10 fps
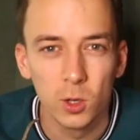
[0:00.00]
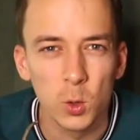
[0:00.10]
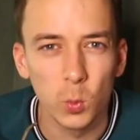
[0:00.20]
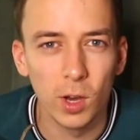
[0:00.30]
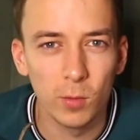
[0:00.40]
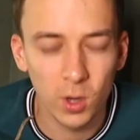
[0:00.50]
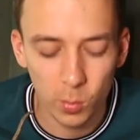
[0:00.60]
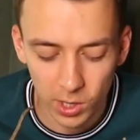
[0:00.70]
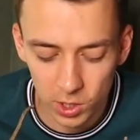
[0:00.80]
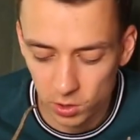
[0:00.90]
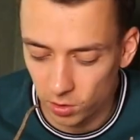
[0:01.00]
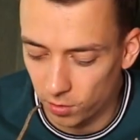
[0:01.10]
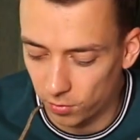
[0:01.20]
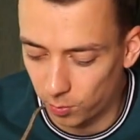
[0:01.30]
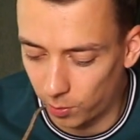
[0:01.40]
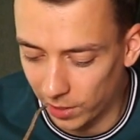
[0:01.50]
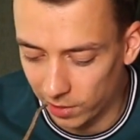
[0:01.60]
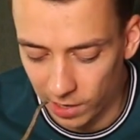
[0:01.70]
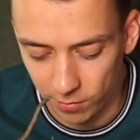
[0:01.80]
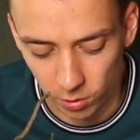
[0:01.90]
So we have a combination of black
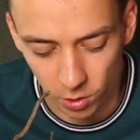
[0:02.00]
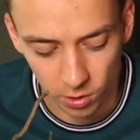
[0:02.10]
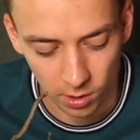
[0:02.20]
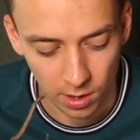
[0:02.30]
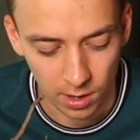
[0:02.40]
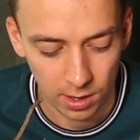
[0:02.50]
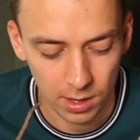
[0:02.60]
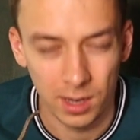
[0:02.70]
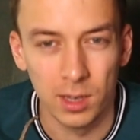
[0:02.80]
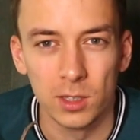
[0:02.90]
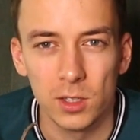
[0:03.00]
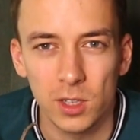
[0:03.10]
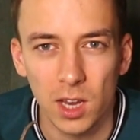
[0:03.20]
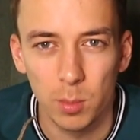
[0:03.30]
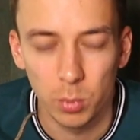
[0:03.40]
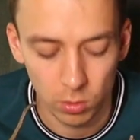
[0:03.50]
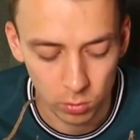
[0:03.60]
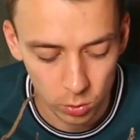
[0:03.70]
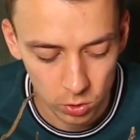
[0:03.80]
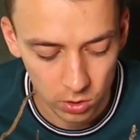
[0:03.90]
lava rock and scaper
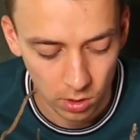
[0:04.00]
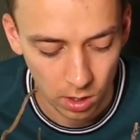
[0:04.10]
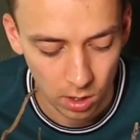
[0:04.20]
roots.